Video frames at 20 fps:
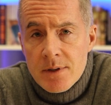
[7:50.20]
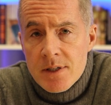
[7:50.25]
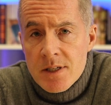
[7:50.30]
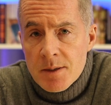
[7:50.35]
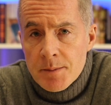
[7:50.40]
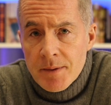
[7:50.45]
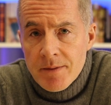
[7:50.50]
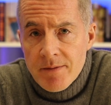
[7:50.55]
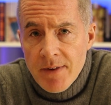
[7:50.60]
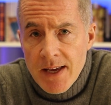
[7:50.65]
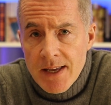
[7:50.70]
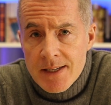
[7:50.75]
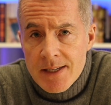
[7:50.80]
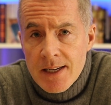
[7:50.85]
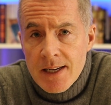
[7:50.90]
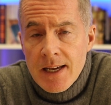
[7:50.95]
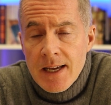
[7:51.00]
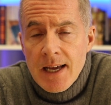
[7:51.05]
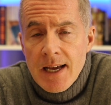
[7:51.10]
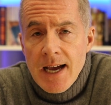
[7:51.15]
some event,
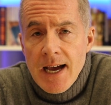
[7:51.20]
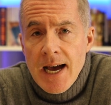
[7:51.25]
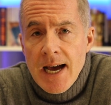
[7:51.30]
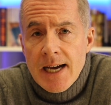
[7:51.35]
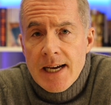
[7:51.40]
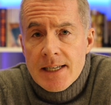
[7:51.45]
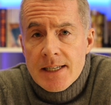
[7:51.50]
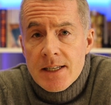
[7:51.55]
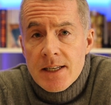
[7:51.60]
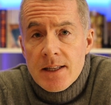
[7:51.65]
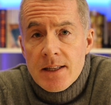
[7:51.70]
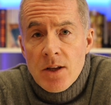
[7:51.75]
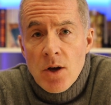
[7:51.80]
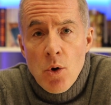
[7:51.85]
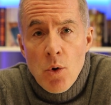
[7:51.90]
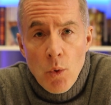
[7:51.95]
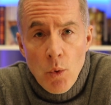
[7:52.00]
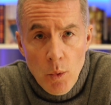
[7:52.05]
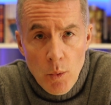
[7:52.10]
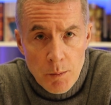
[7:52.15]
and the whole